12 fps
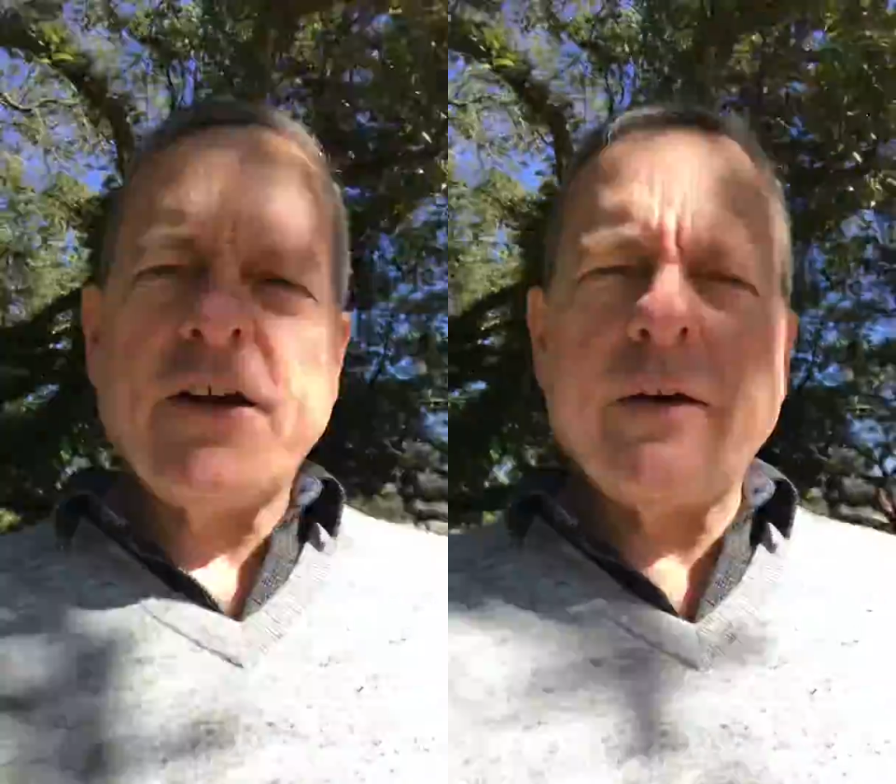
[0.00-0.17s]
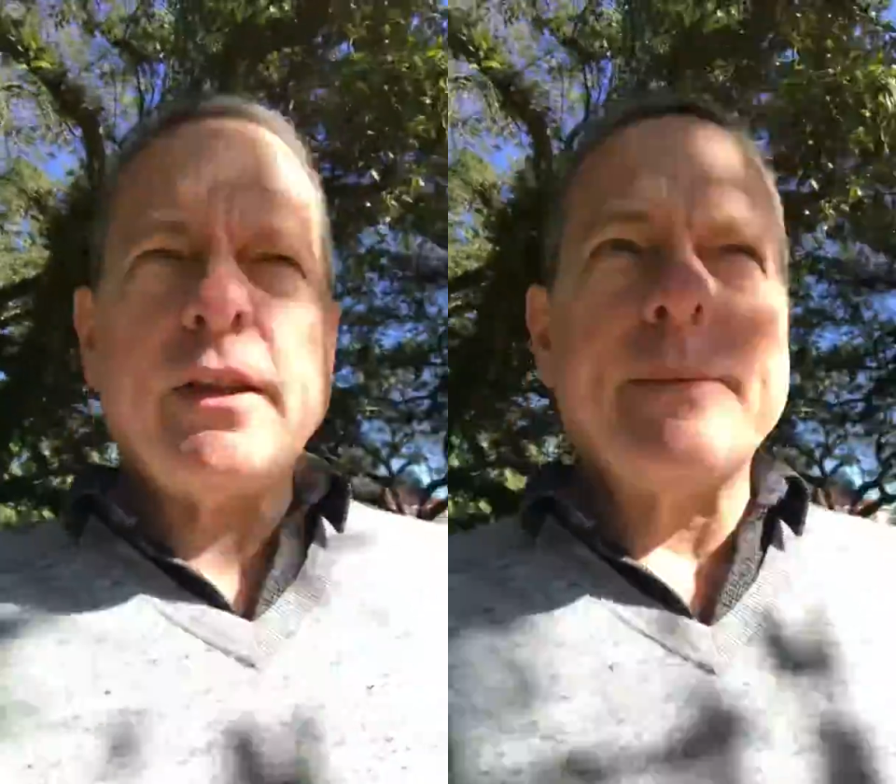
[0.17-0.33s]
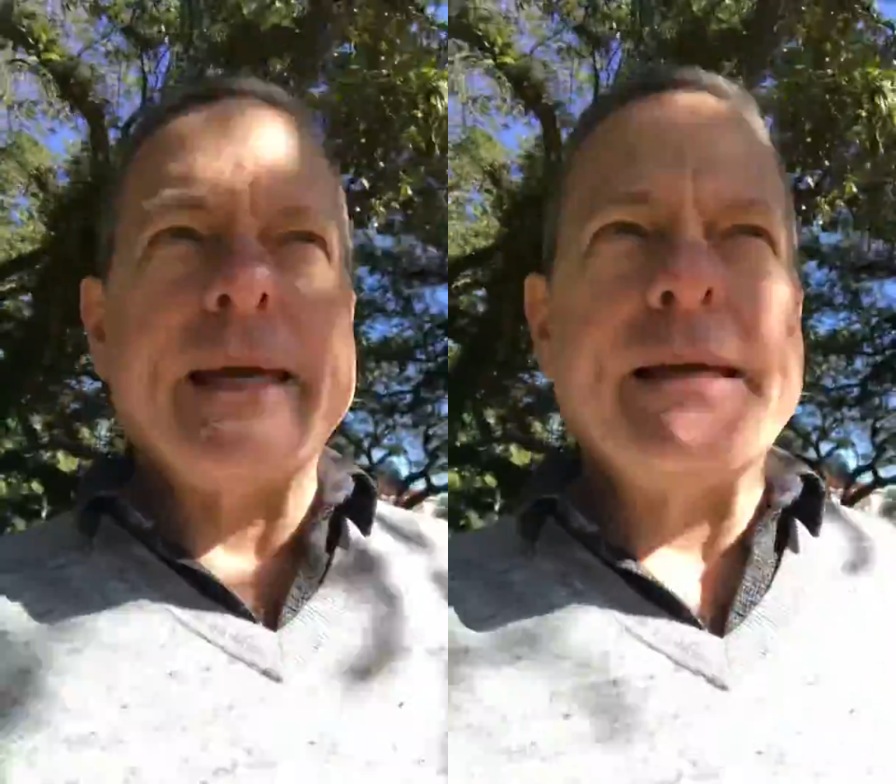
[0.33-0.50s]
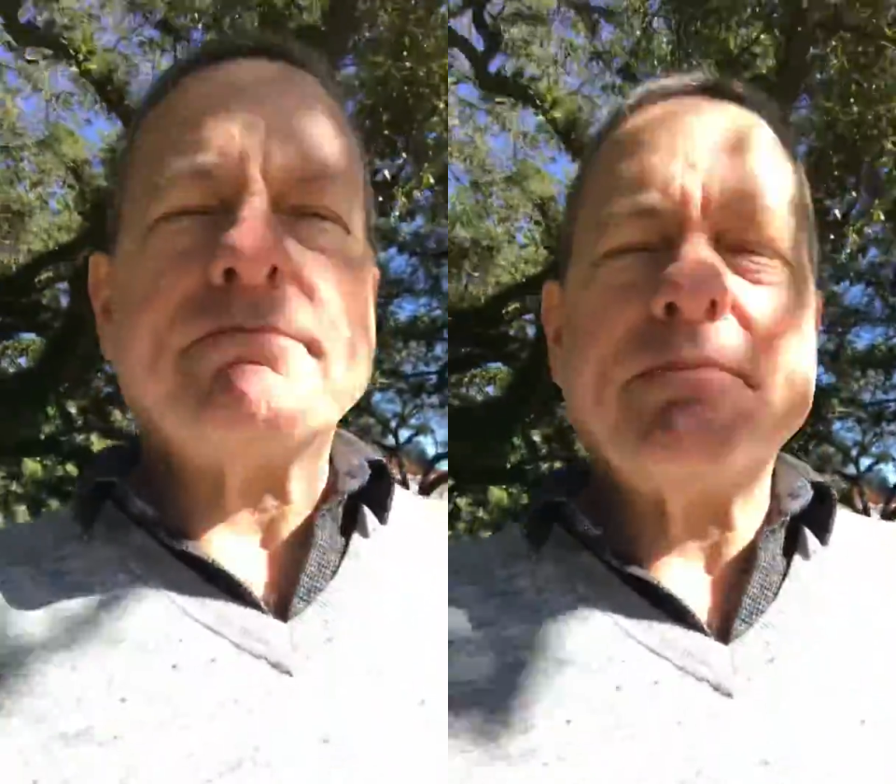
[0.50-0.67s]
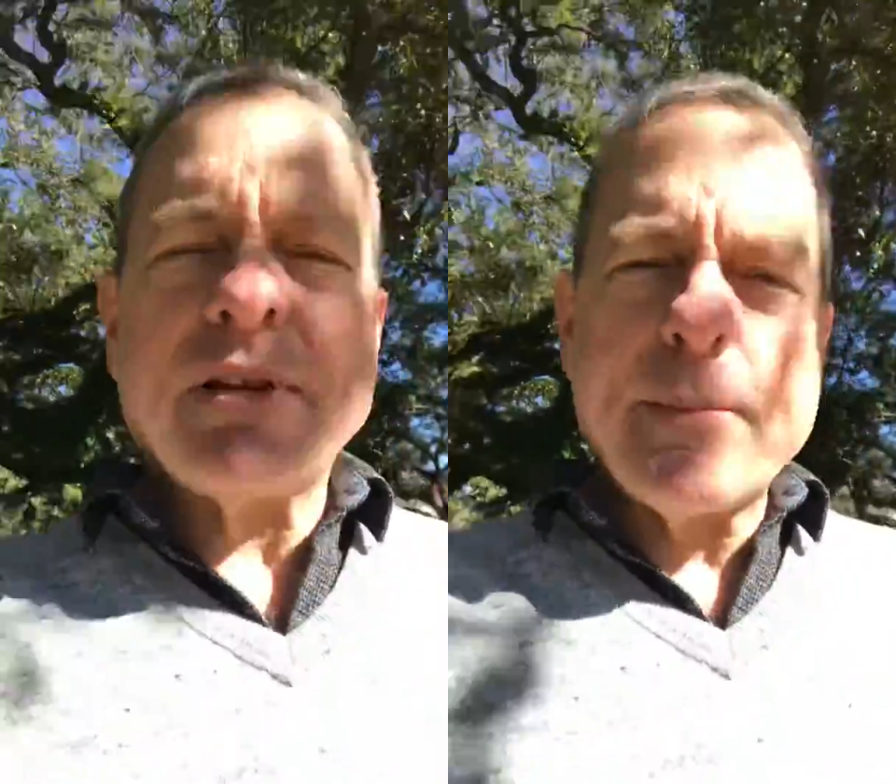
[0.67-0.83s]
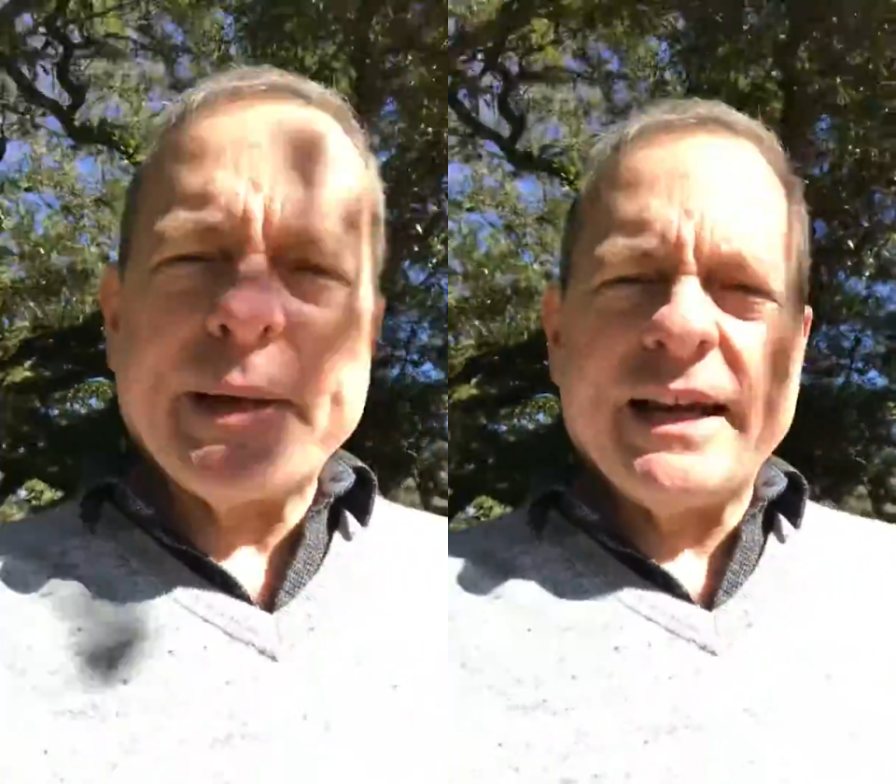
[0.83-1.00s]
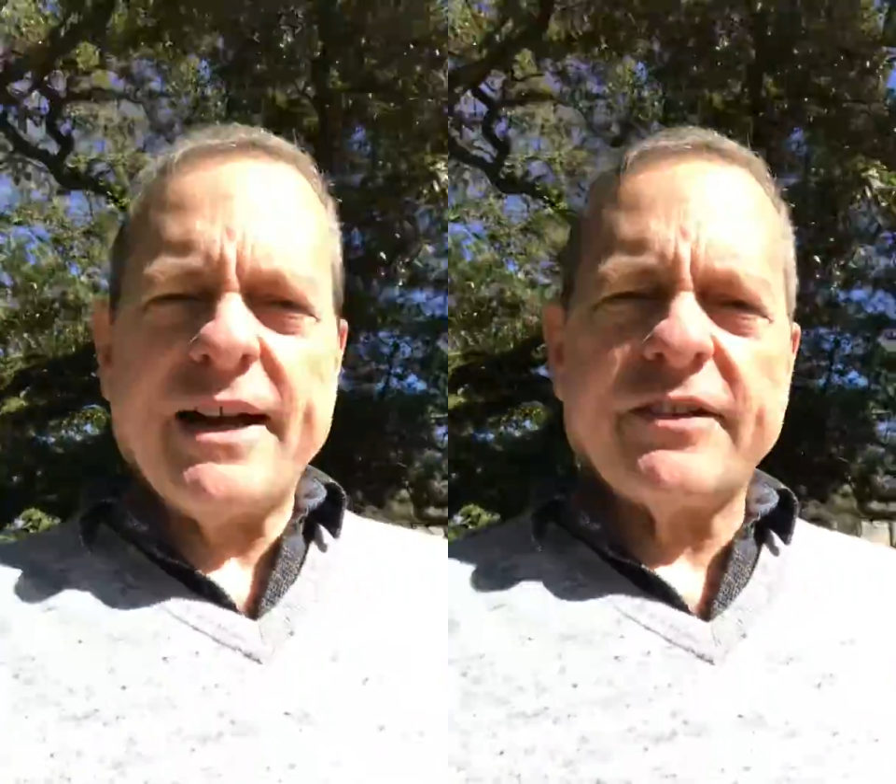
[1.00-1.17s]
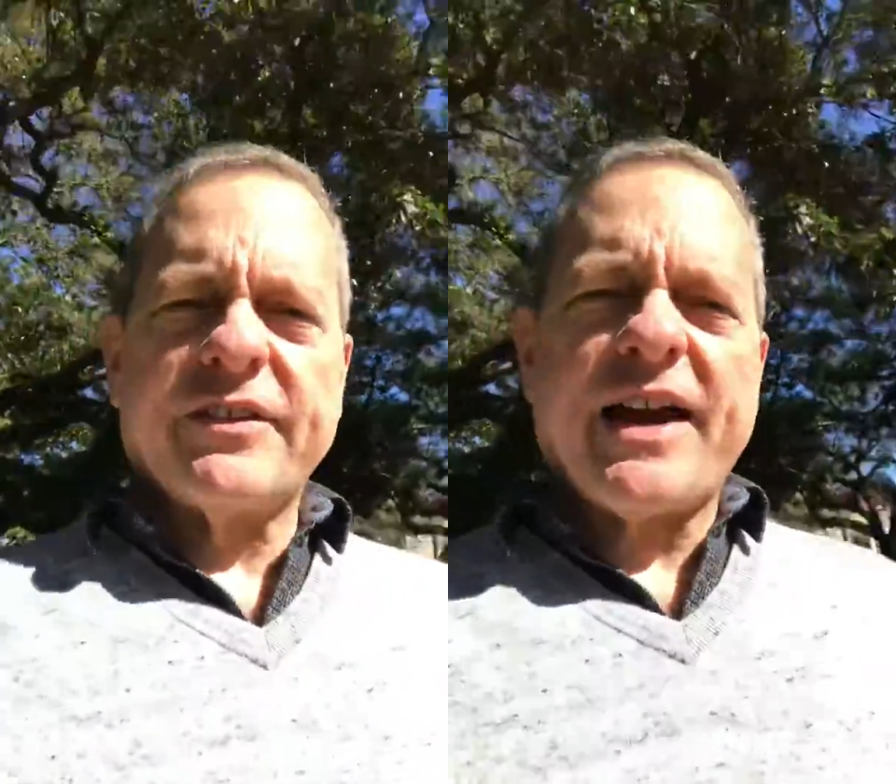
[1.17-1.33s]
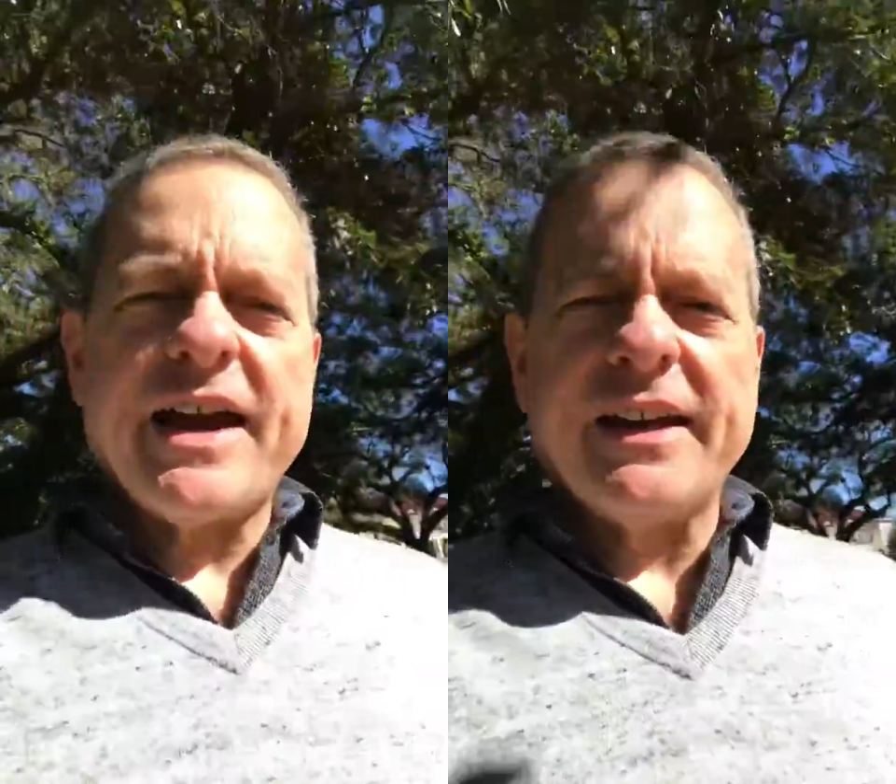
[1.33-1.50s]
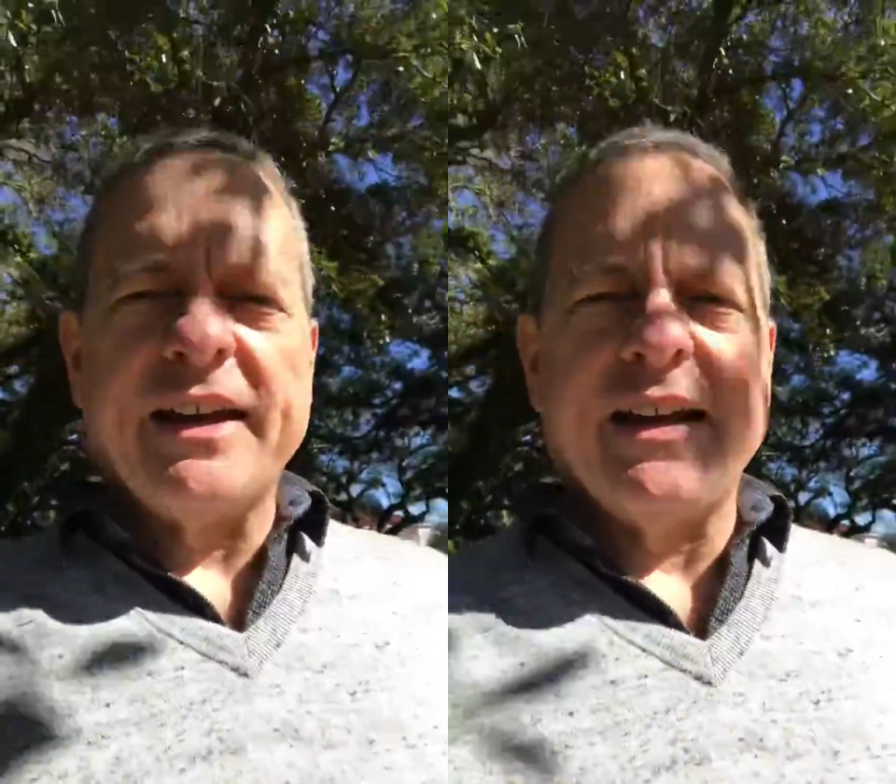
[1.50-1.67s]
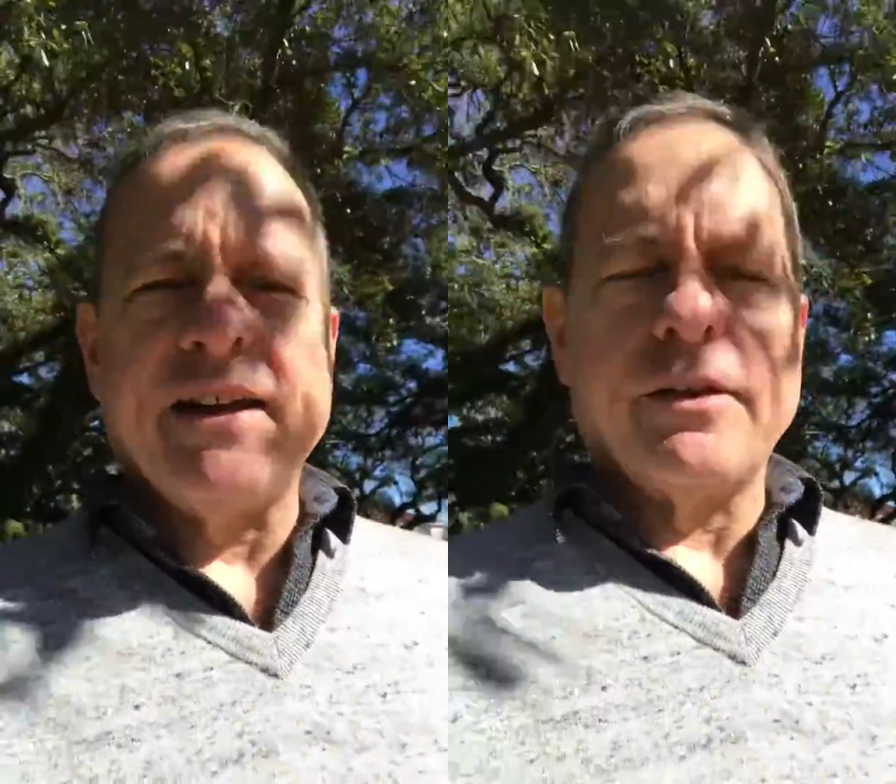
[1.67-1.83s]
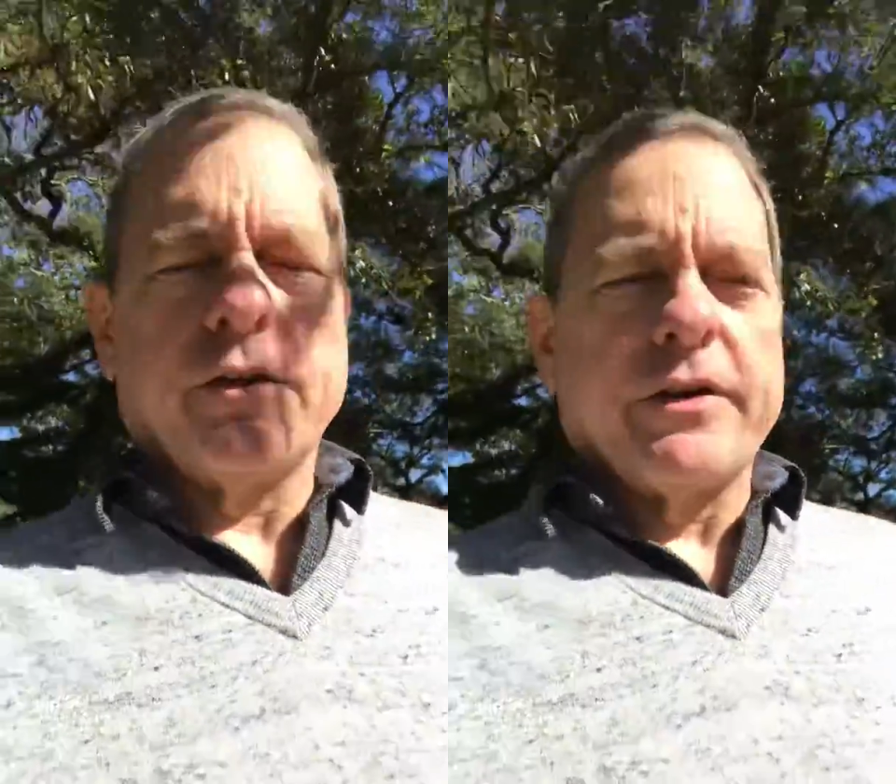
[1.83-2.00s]
know what, let me get outside and
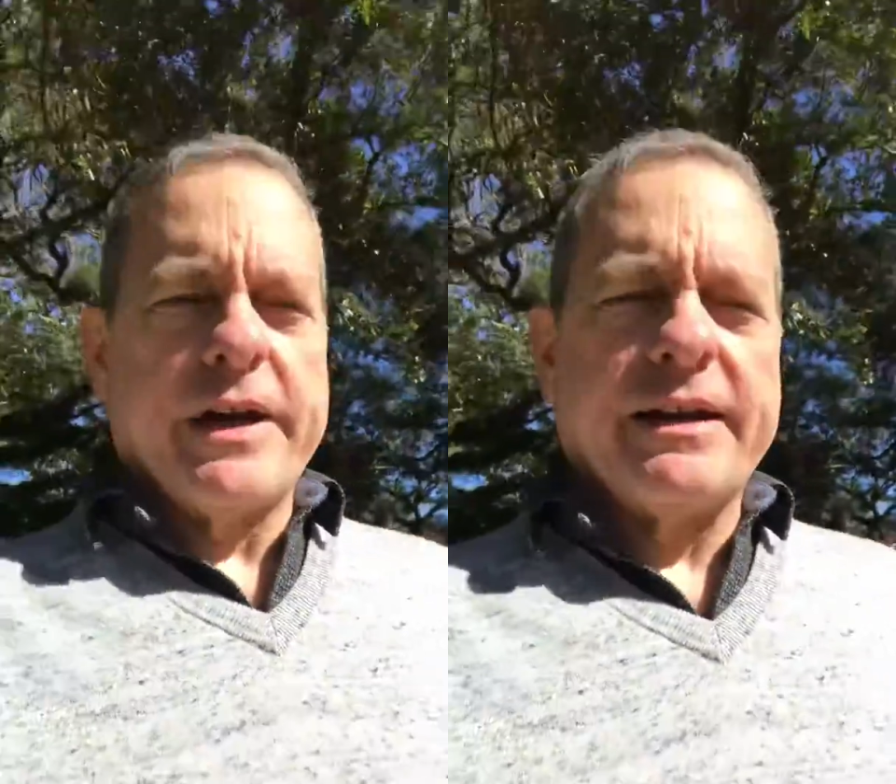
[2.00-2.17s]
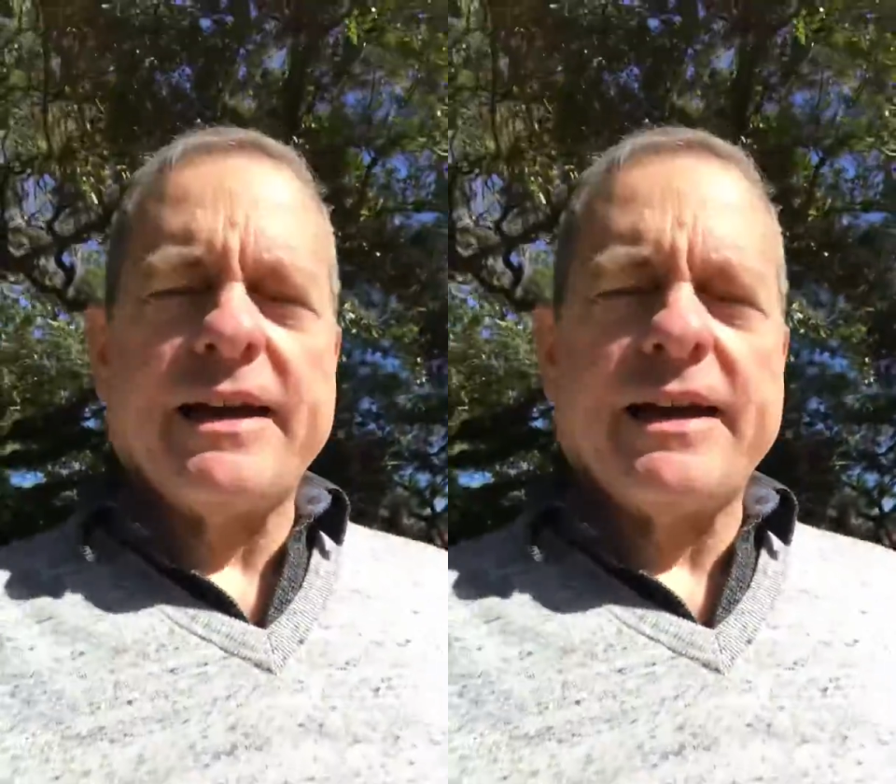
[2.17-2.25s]
get out in the great